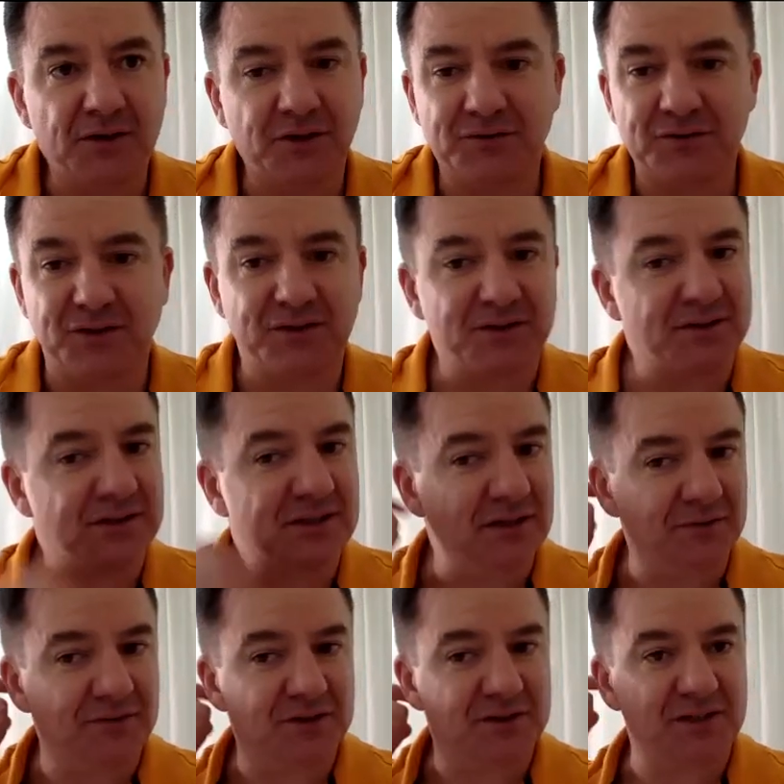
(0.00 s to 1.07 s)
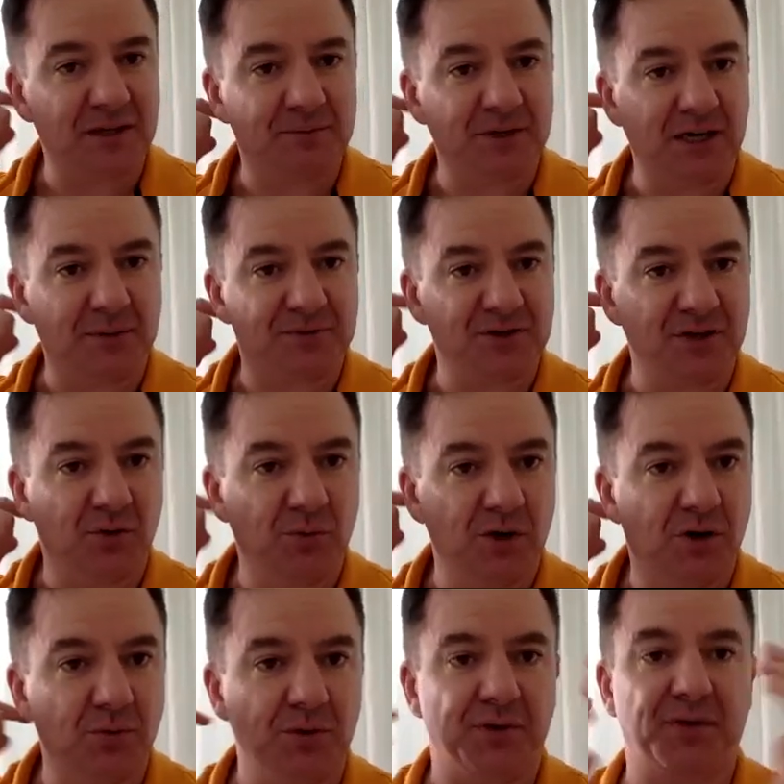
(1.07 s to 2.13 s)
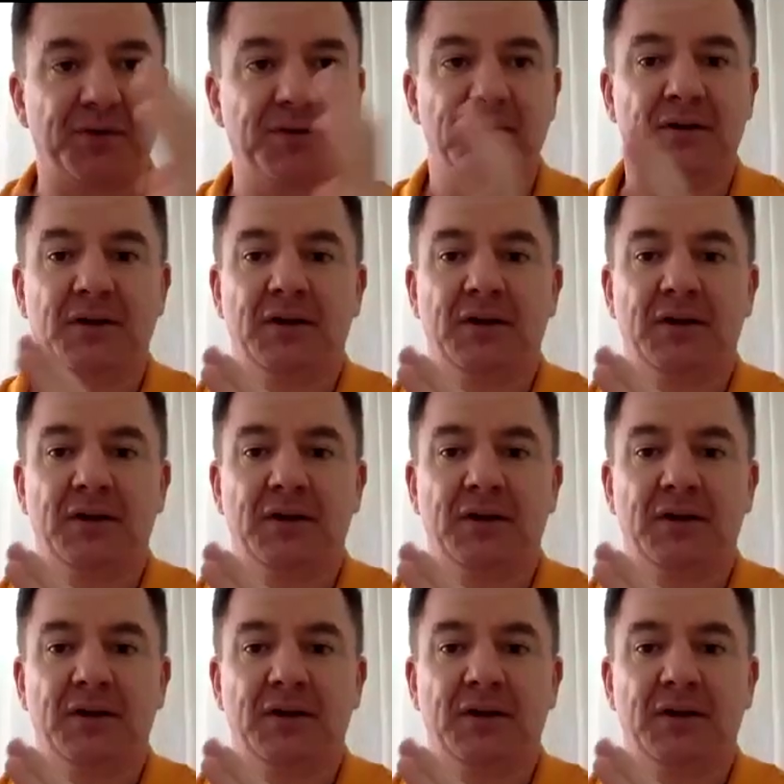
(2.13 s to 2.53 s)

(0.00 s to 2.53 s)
you've just you've just summed it up so well with